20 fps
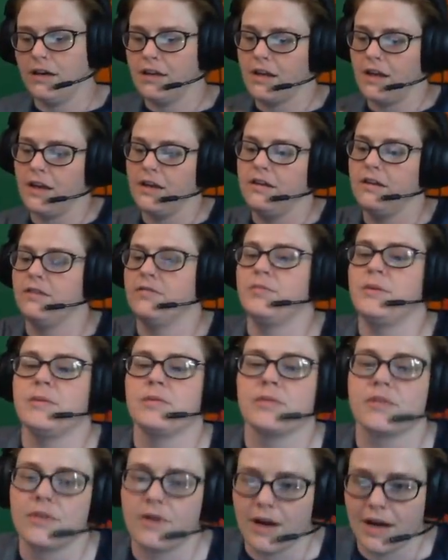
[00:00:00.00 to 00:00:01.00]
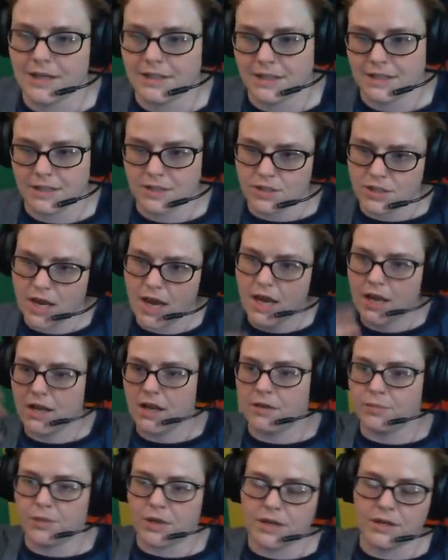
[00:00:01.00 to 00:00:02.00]
If people are harassing in the chat,
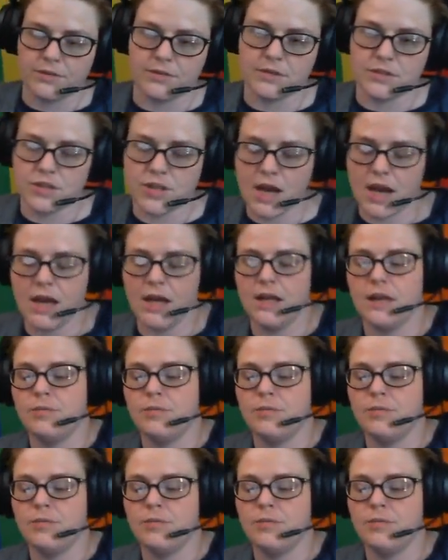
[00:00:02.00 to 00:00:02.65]
I'll block you in the chat.